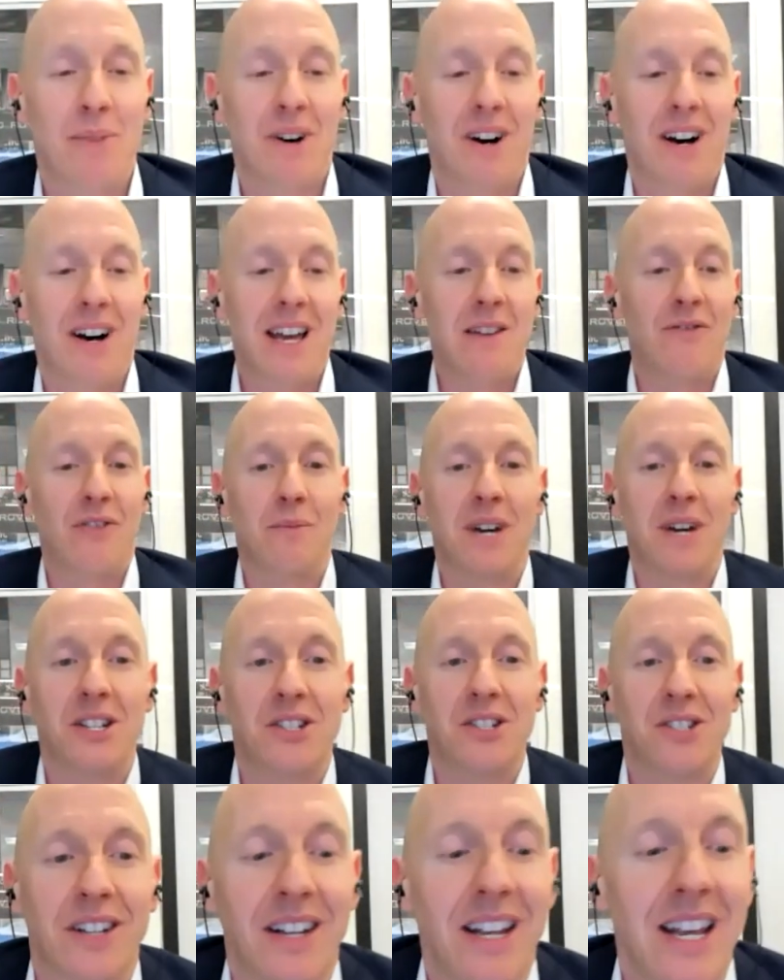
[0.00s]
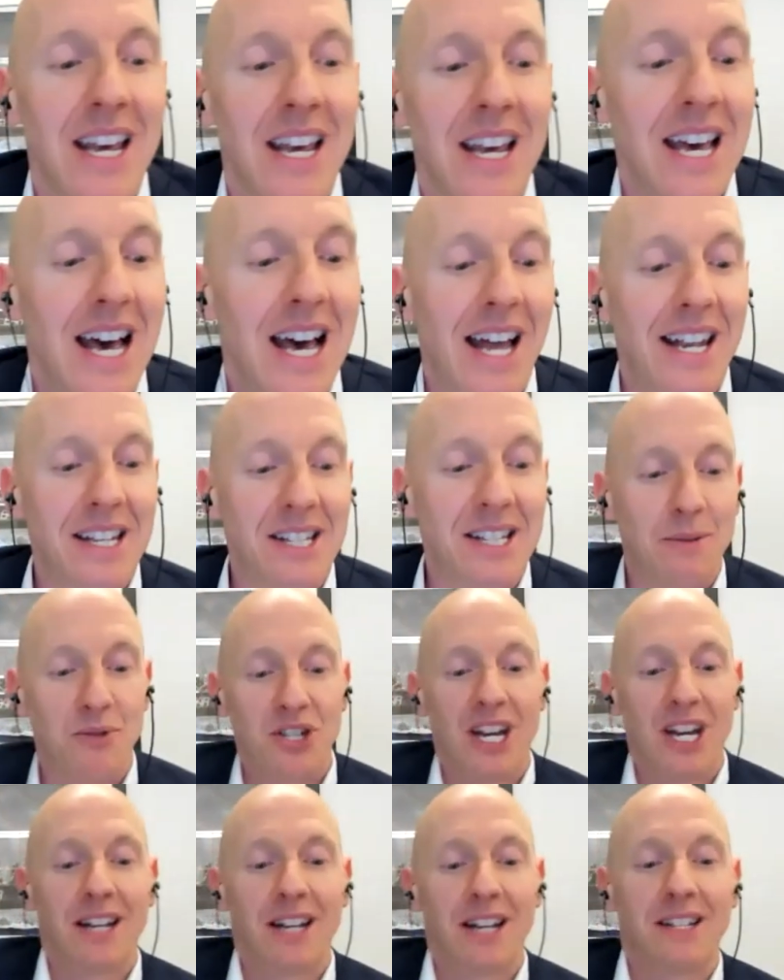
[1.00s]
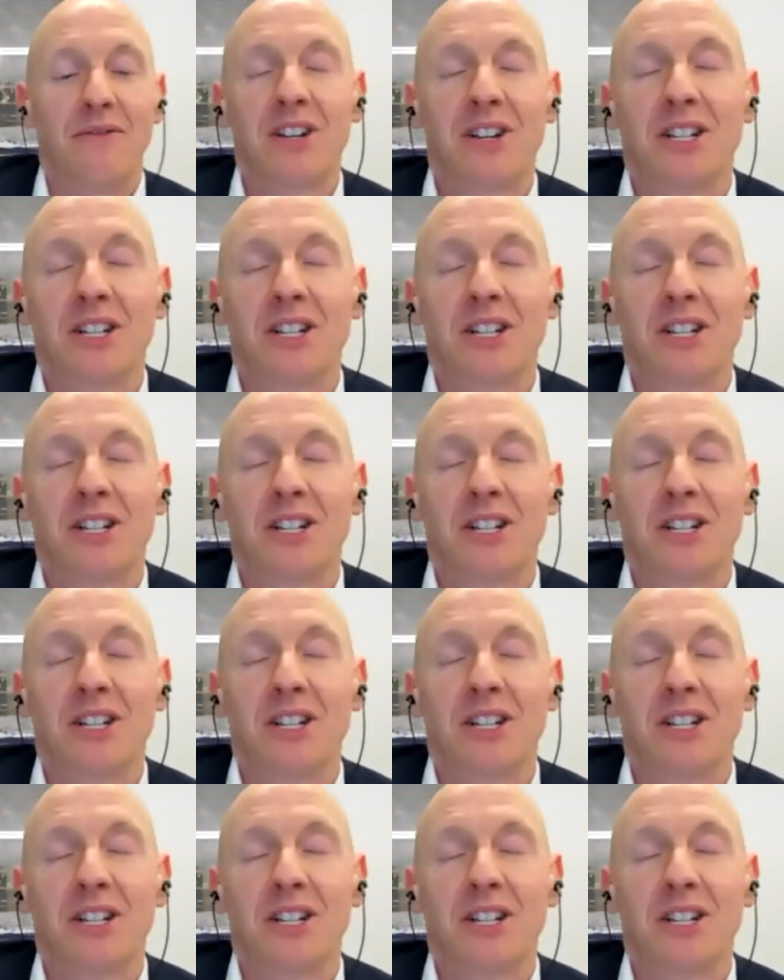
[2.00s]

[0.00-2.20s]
by information and it's subjective,